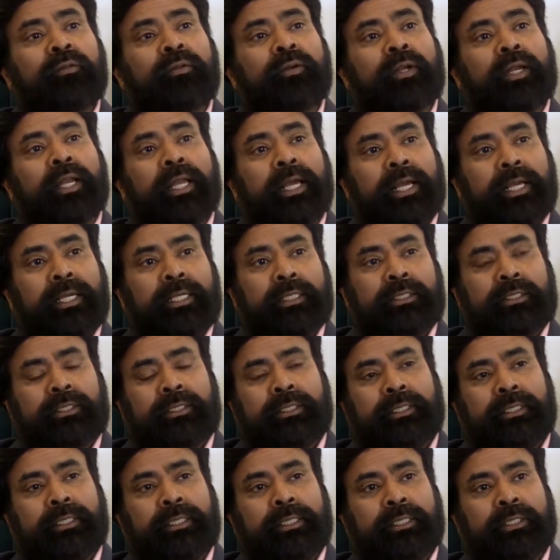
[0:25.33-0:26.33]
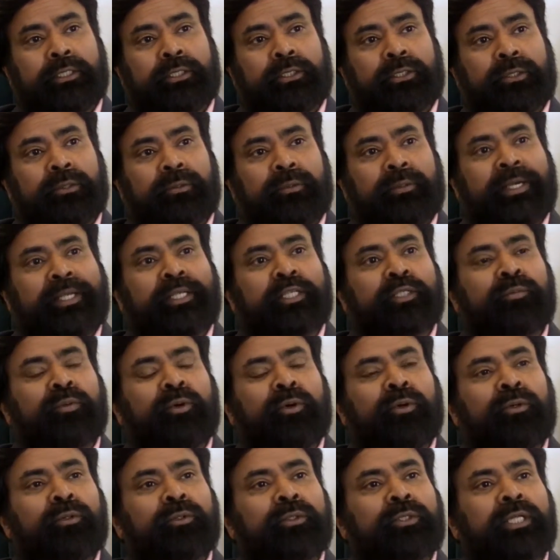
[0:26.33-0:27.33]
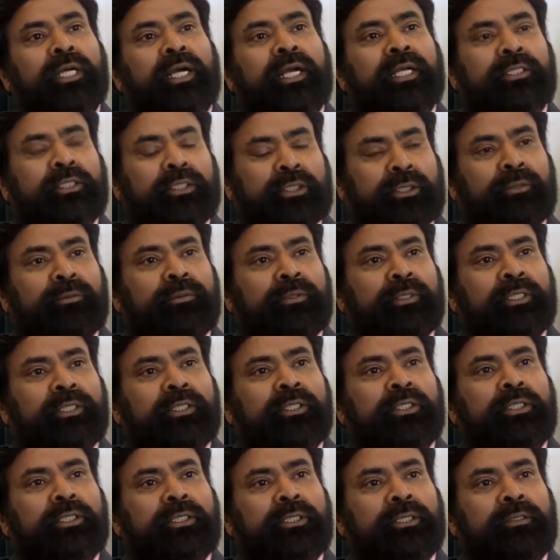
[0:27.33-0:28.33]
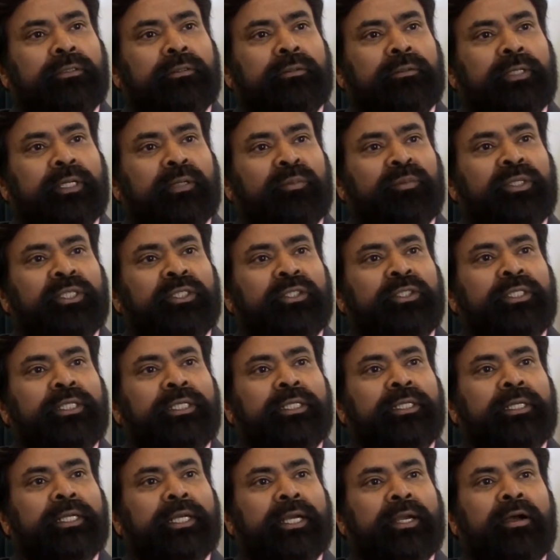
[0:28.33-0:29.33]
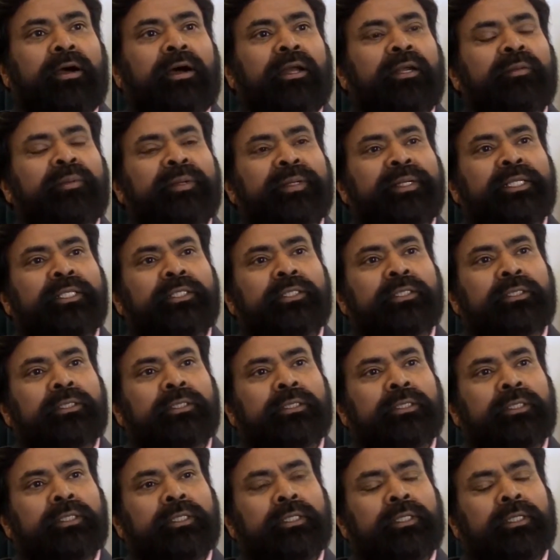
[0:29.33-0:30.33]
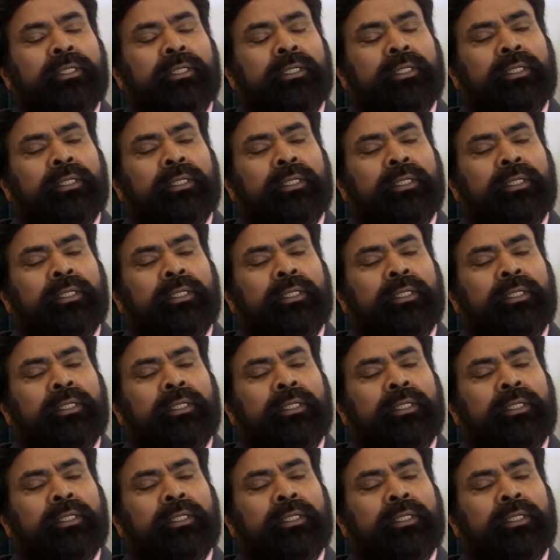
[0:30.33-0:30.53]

goal of the class is to expose our students to emerging economies.